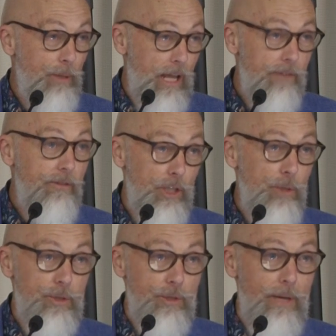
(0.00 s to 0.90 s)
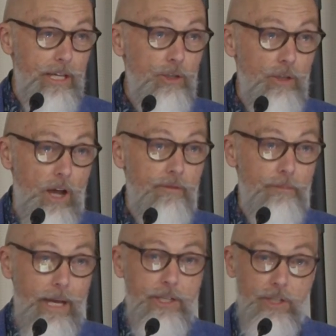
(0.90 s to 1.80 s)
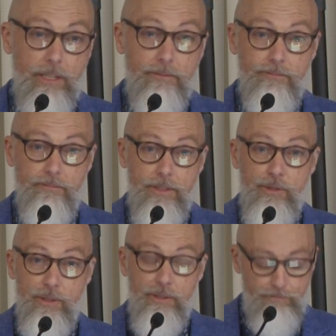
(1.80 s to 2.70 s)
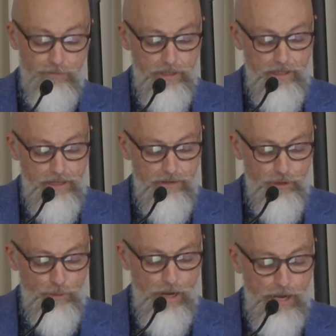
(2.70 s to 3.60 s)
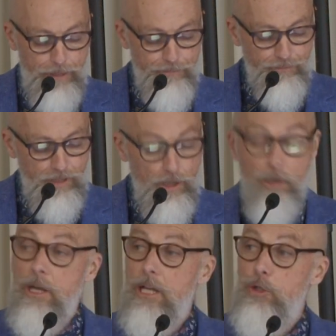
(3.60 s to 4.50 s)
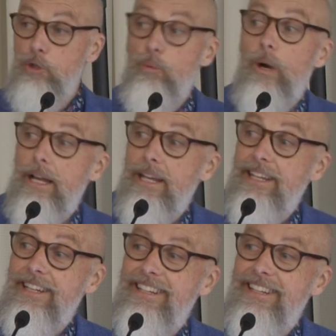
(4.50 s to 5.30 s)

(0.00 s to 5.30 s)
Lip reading: plan for you is to make your life amazing, isn't it? In every way. Your way.